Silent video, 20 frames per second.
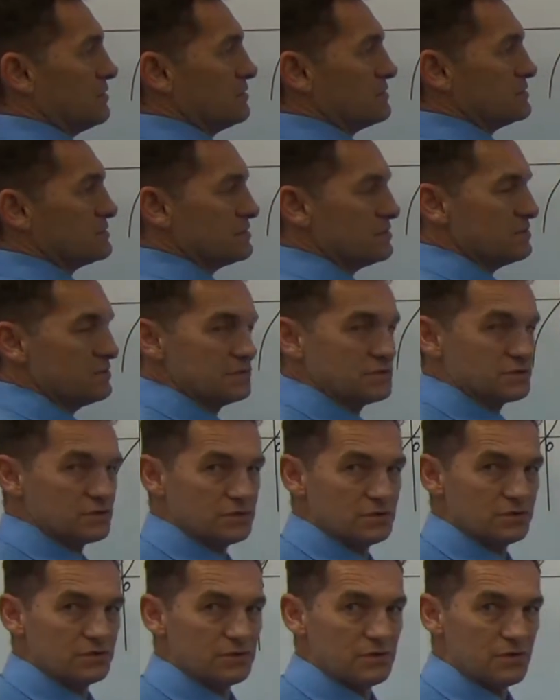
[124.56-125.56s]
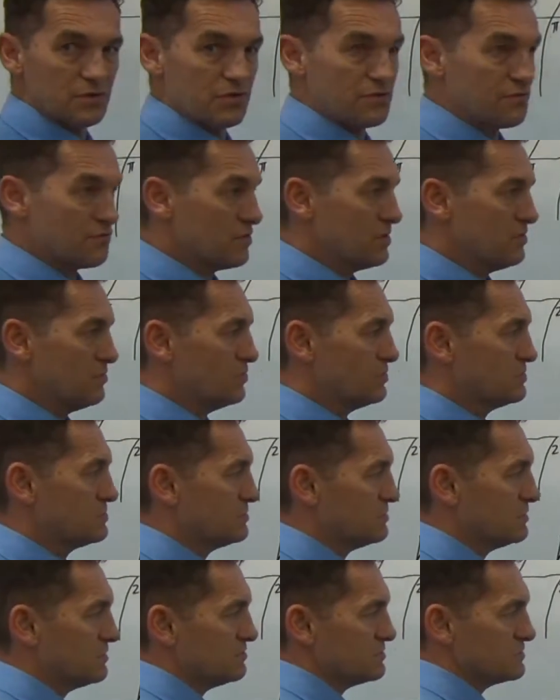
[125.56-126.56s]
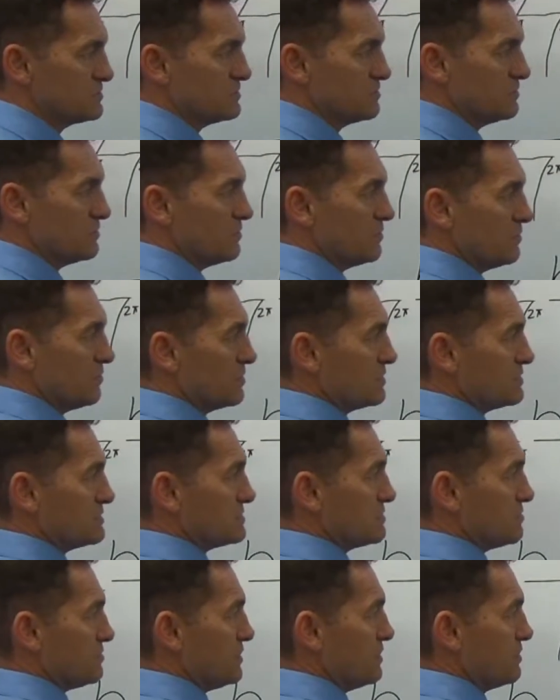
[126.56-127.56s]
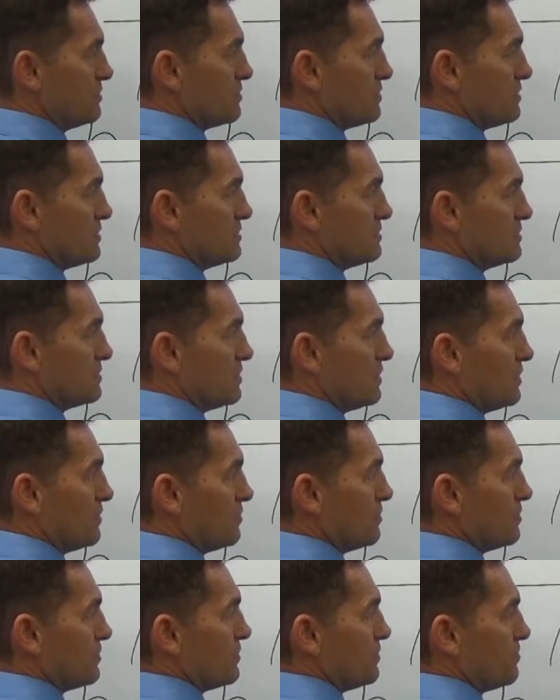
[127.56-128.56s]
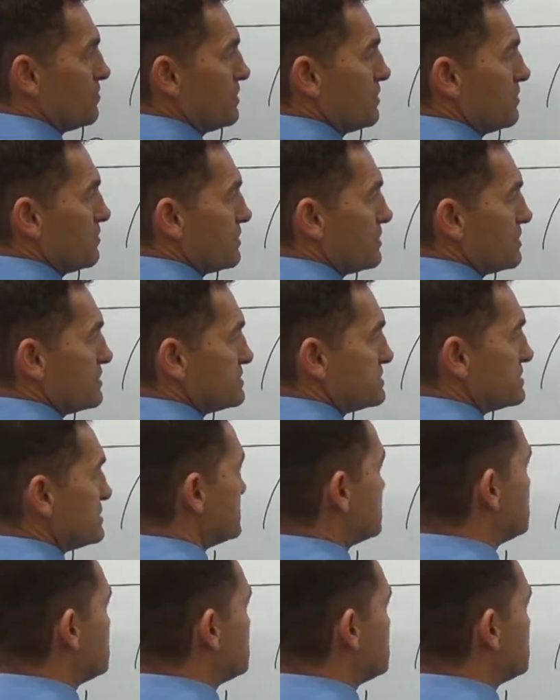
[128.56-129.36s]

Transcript: So it's occurred 3 more times. So what is the period? Well, the period is this